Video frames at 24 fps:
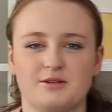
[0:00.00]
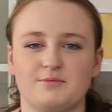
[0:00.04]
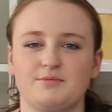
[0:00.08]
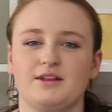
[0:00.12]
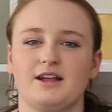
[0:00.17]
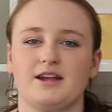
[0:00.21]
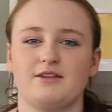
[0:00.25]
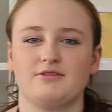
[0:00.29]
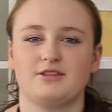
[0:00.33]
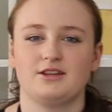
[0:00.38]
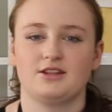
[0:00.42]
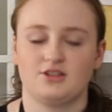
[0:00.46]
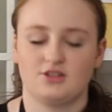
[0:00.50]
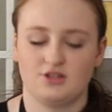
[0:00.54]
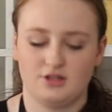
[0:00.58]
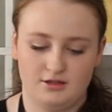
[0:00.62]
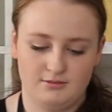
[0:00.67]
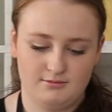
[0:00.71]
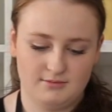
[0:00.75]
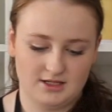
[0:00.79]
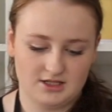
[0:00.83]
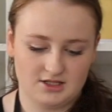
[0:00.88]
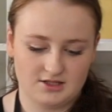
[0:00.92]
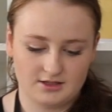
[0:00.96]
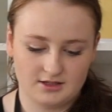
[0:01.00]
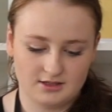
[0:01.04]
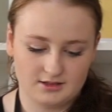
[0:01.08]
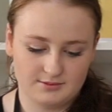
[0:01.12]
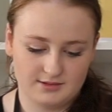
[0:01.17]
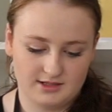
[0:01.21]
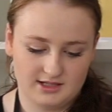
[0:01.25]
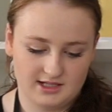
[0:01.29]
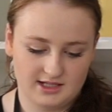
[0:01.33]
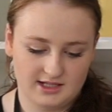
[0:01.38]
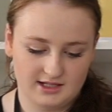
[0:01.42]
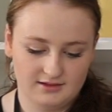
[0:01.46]
want to play with it too much
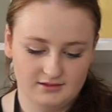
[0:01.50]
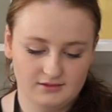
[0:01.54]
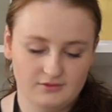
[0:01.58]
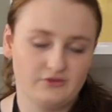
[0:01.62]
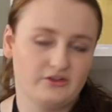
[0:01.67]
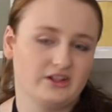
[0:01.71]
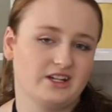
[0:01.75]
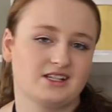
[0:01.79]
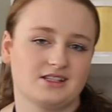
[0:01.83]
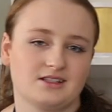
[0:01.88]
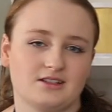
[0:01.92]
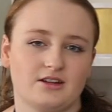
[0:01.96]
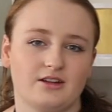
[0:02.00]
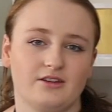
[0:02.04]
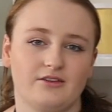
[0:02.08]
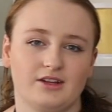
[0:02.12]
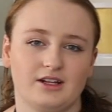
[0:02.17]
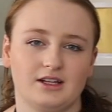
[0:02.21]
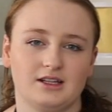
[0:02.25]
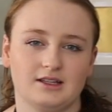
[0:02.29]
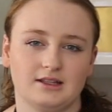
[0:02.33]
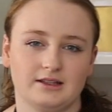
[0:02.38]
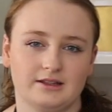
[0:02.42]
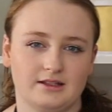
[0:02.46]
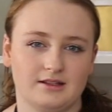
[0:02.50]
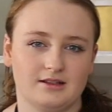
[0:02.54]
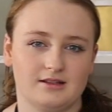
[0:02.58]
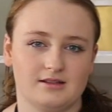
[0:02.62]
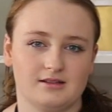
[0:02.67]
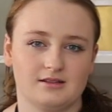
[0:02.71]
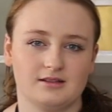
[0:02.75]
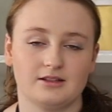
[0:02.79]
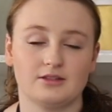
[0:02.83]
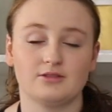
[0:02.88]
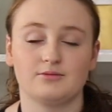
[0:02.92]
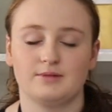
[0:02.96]
because it can fix over
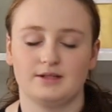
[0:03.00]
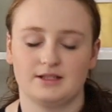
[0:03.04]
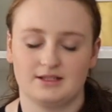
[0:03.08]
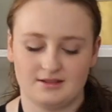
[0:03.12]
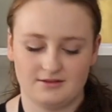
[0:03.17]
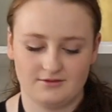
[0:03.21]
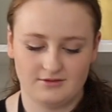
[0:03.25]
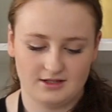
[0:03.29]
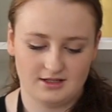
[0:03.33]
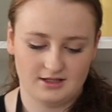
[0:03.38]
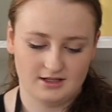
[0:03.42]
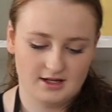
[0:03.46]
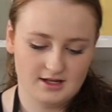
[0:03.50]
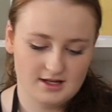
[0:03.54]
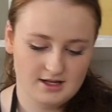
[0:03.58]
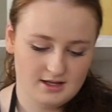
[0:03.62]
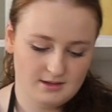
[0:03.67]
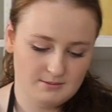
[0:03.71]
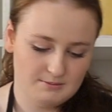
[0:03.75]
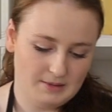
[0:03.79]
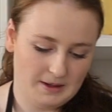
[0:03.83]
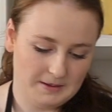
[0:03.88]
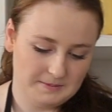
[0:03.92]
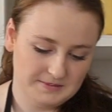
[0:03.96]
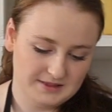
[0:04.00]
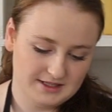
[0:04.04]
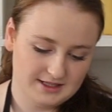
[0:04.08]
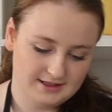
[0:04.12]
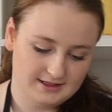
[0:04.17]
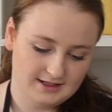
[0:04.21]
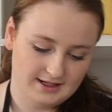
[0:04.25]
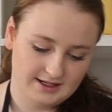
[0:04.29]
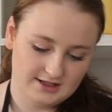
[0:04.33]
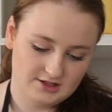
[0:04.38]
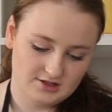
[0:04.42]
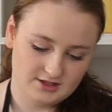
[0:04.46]
the little bits of it, bumps
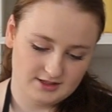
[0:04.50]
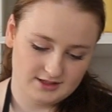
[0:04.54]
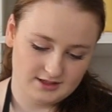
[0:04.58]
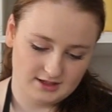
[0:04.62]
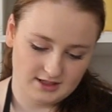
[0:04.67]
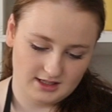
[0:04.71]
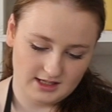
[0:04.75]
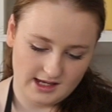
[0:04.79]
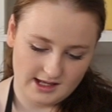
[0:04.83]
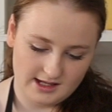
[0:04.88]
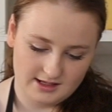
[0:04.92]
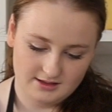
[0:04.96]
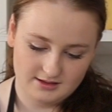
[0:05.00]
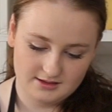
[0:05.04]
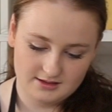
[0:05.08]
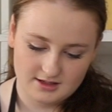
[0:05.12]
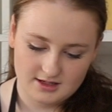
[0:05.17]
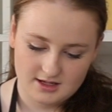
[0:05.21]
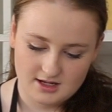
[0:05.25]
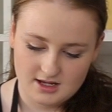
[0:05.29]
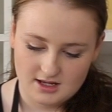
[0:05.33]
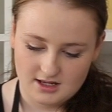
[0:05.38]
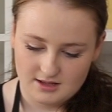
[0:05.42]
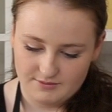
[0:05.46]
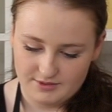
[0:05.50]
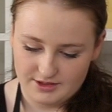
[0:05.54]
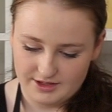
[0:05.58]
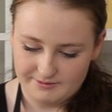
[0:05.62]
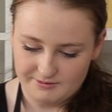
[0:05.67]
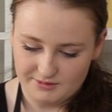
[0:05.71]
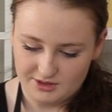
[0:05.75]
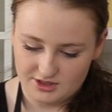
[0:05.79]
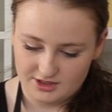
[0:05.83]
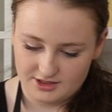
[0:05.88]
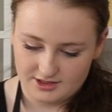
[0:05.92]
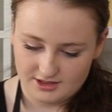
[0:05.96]
and edges at the end. But
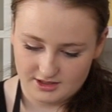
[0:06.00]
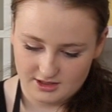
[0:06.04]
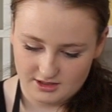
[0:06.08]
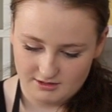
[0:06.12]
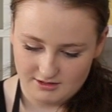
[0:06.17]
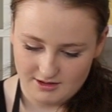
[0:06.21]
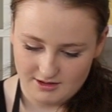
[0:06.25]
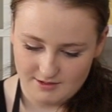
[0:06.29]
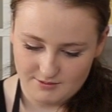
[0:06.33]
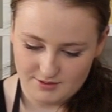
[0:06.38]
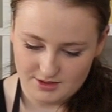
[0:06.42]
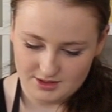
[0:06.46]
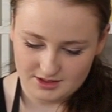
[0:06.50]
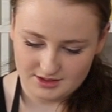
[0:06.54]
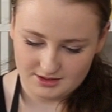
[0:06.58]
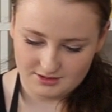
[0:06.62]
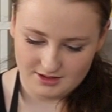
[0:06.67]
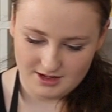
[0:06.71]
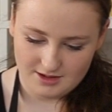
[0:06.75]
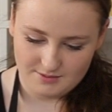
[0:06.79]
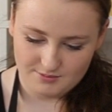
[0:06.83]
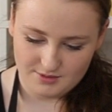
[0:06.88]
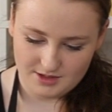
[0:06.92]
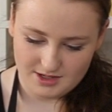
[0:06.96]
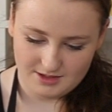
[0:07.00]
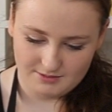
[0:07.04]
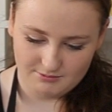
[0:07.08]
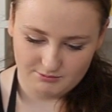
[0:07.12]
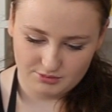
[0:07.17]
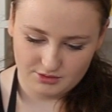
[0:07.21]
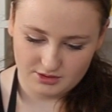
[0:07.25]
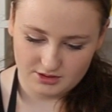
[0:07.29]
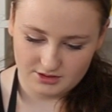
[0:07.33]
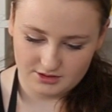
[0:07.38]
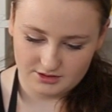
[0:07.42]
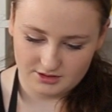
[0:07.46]
then we're just going to grab our scraper and
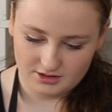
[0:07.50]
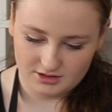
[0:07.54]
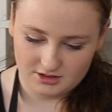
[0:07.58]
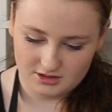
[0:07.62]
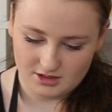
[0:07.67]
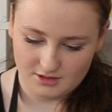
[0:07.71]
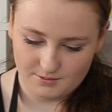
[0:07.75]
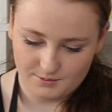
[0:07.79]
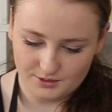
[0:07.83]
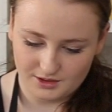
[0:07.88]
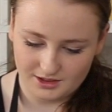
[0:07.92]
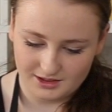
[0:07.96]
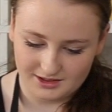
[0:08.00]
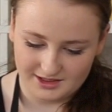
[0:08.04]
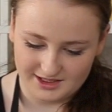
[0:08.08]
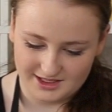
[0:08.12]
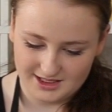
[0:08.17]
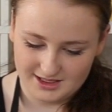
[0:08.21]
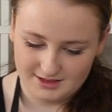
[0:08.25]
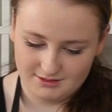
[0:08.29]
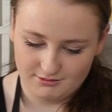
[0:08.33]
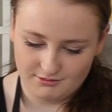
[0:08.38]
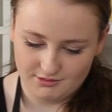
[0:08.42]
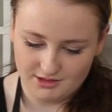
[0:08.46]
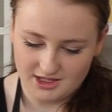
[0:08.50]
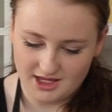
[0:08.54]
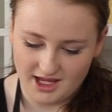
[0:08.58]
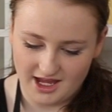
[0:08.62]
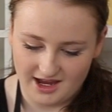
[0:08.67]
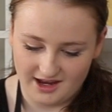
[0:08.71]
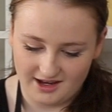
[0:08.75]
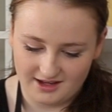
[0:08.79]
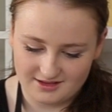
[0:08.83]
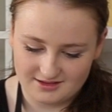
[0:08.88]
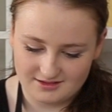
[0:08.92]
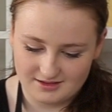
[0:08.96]
put it on the top of the lid where
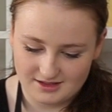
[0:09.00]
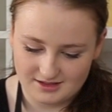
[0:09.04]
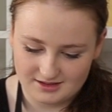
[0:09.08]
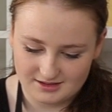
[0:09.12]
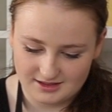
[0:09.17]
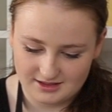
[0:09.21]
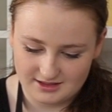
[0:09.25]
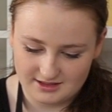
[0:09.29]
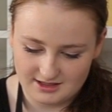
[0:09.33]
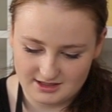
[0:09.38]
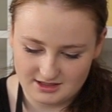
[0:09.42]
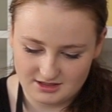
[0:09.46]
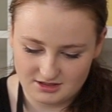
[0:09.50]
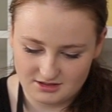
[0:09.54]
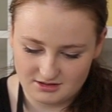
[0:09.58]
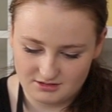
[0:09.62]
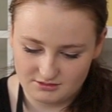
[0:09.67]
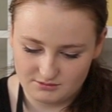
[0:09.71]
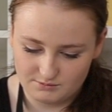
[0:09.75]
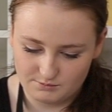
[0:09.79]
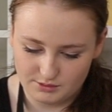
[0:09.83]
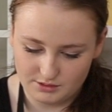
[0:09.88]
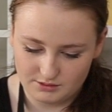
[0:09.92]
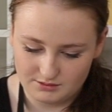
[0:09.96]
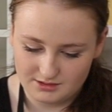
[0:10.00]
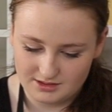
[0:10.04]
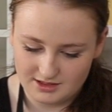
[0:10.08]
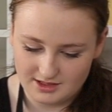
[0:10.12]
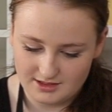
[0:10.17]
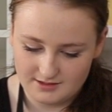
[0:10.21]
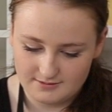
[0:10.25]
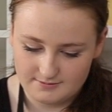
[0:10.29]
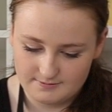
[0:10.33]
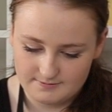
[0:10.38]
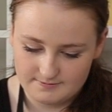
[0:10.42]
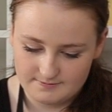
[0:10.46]
that excess ganache is all built
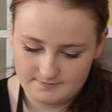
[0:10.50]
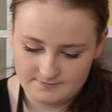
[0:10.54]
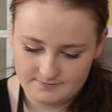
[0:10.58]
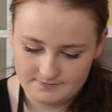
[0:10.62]
up.